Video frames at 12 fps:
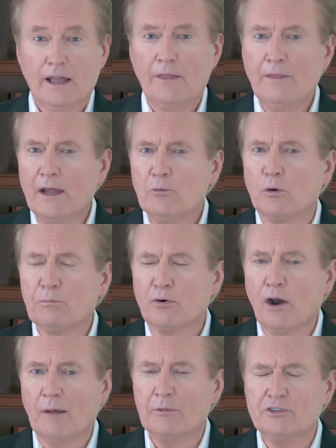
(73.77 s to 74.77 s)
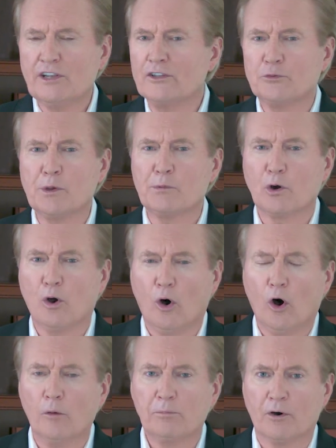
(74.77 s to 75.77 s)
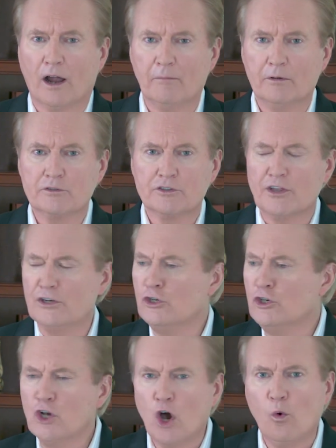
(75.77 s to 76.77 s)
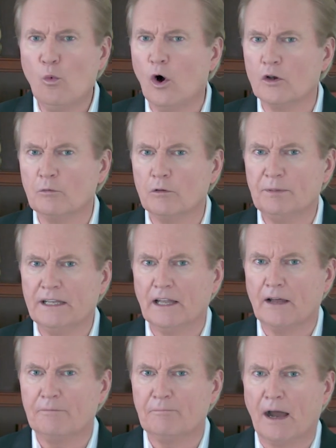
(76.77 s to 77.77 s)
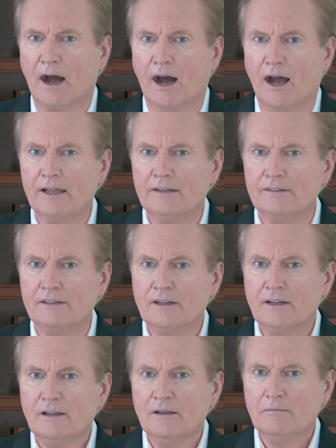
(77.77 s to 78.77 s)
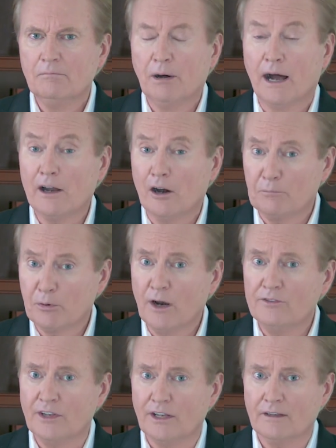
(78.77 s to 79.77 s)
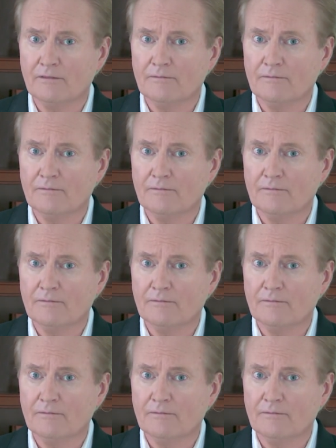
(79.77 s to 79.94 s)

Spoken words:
And they were promised, as we were all promised, that no one would be left behind by our president.